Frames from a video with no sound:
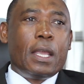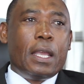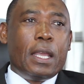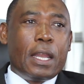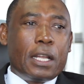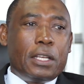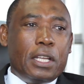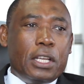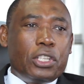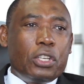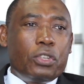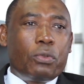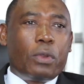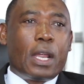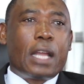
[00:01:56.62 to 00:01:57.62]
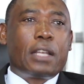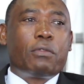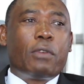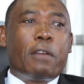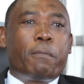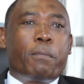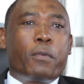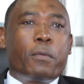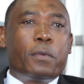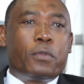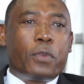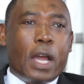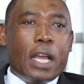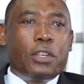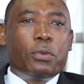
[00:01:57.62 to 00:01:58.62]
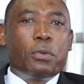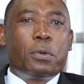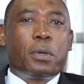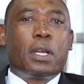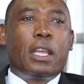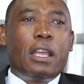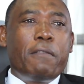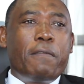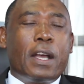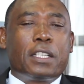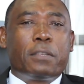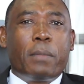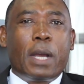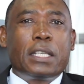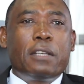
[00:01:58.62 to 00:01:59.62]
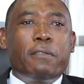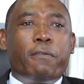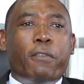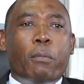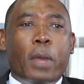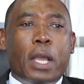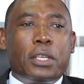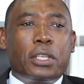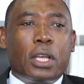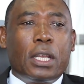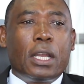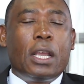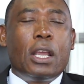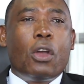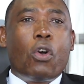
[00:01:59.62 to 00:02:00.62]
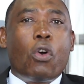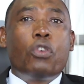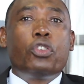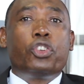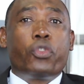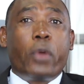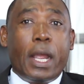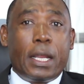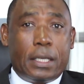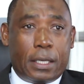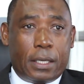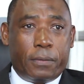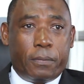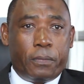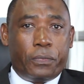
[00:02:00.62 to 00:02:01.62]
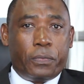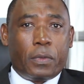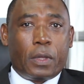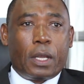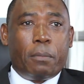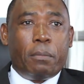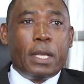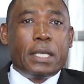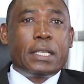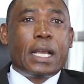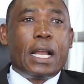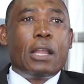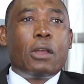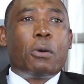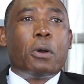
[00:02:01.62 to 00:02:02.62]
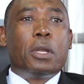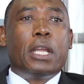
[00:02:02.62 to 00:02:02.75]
In addition to that, we have tried to give as much information on trade, basically on